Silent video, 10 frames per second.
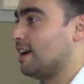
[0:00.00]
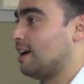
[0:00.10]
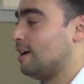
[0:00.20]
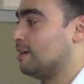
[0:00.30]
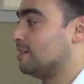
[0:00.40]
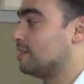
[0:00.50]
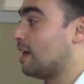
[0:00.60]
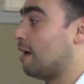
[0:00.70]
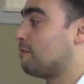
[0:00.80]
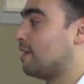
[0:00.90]

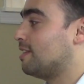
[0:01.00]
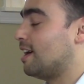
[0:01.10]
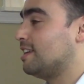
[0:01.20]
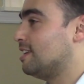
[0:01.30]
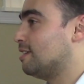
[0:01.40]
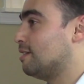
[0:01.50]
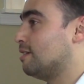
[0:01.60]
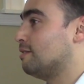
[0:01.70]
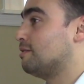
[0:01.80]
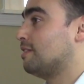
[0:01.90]
And I find the
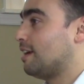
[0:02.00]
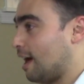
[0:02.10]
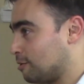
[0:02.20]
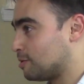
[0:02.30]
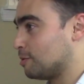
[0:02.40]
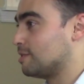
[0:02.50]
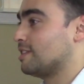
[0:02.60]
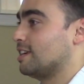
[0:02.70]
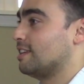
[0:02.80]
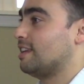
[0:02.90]
idea of
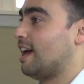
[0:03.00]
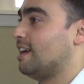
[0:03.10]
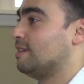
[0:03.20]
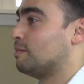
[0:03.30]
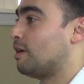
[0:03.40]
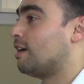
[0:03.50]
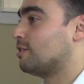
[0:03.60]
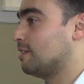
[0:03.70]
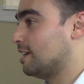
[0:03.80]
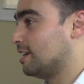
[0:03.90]
outsourcing that
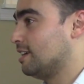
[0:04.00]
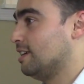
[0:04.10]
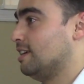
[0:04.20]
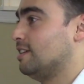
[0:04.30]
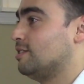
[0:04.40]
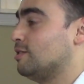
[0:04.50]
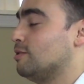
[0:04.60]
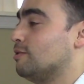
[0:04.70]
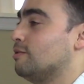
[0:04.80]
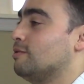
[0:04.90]
proctoring
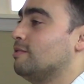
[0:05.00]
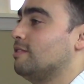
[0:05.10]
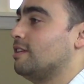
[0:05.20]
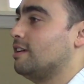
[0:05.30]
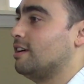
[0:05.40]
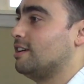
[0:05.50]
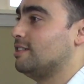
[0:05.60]
to a